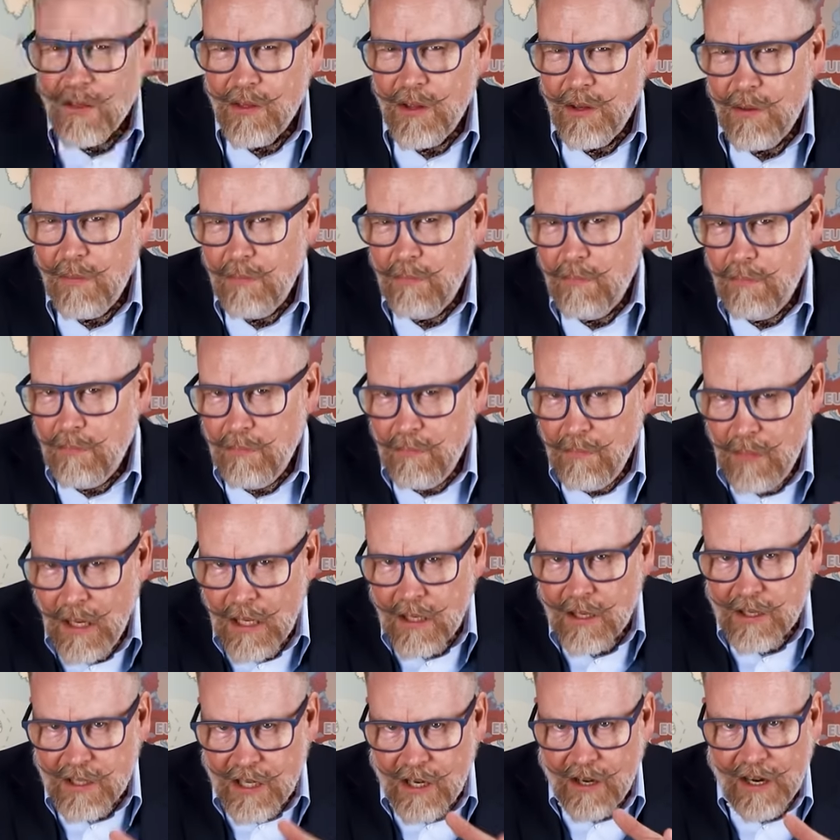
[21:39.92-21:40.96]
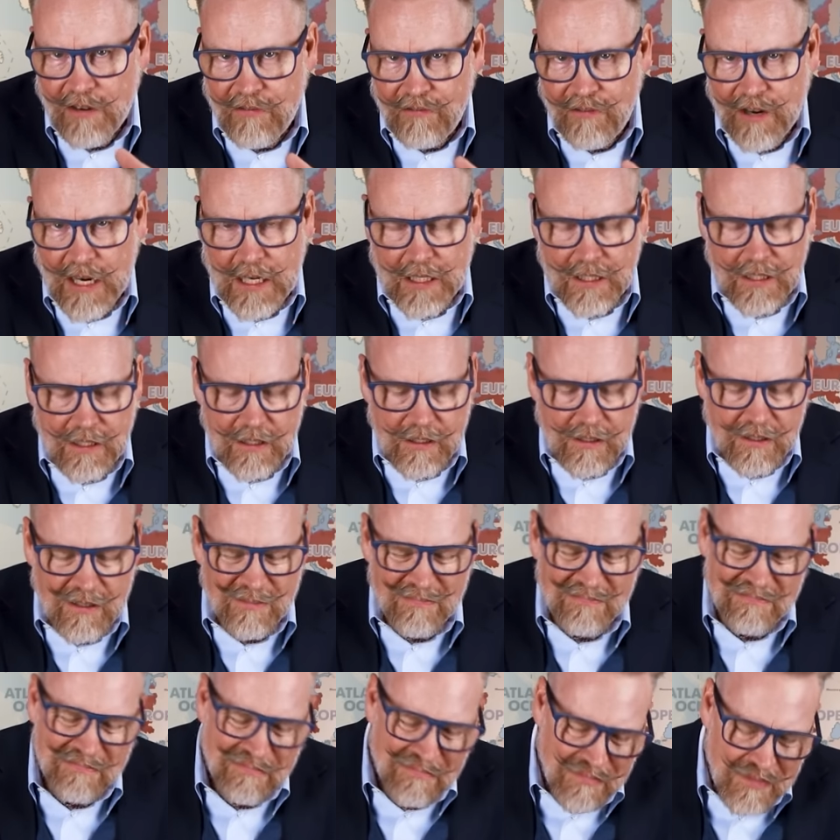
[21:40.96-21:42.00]
The military effect
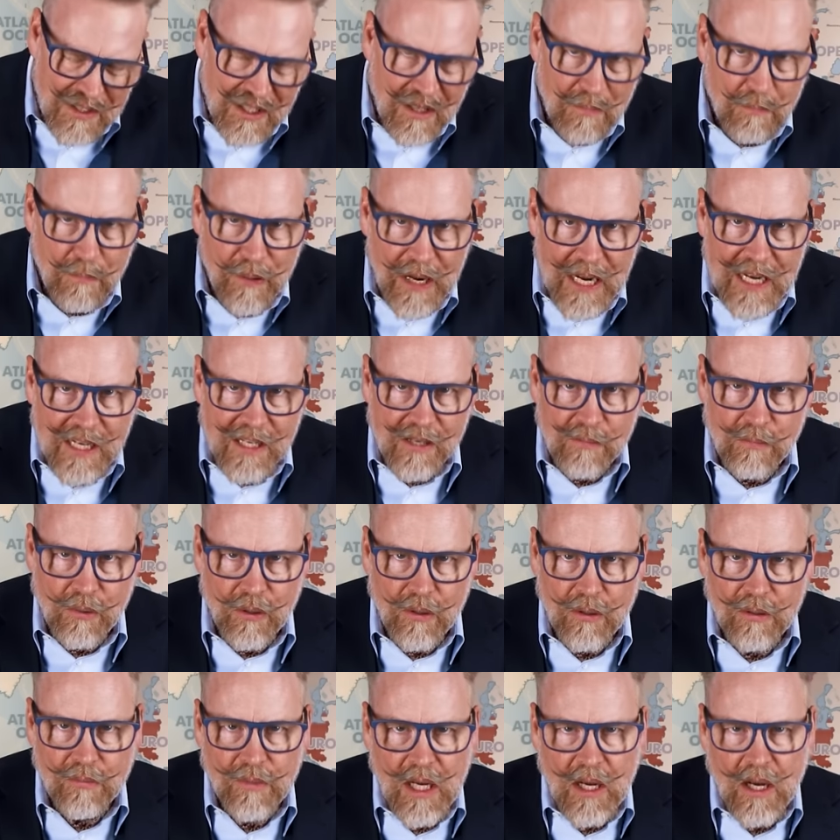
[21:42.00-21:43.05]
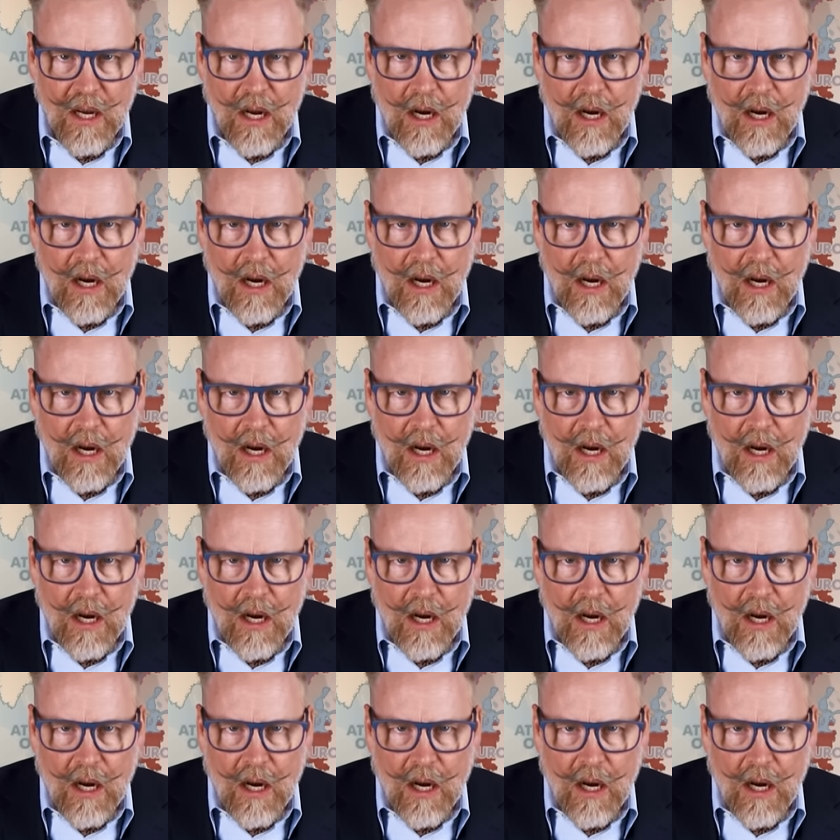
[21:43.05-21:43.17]
is debatable.